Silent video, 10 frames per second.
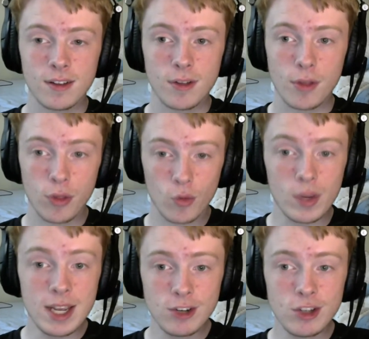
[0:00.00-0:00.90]

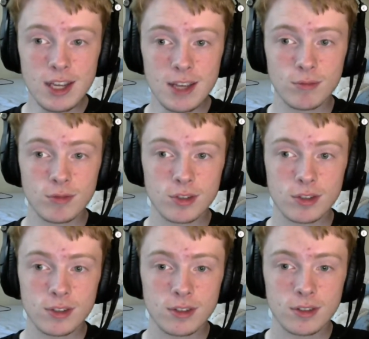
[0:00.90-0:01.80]
three teams
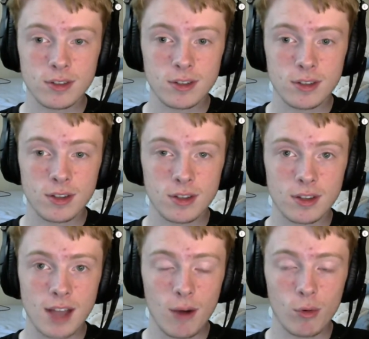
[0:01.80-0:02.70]

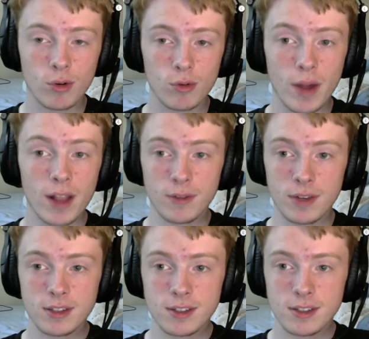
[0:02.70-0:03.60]
that were relevant